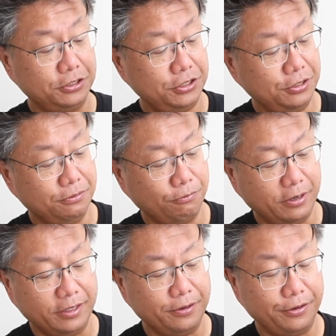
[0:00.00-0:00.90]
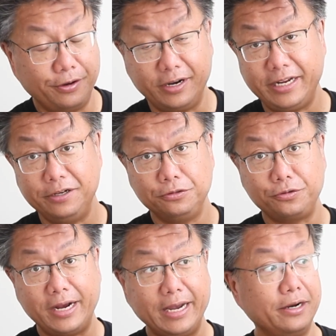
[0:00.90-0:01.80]
shoe, whether you're a heel
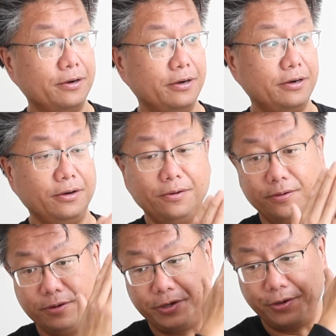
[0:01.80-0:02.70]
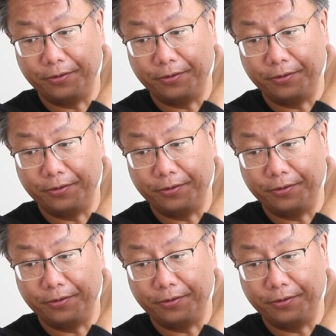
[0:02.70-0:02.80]
dragger or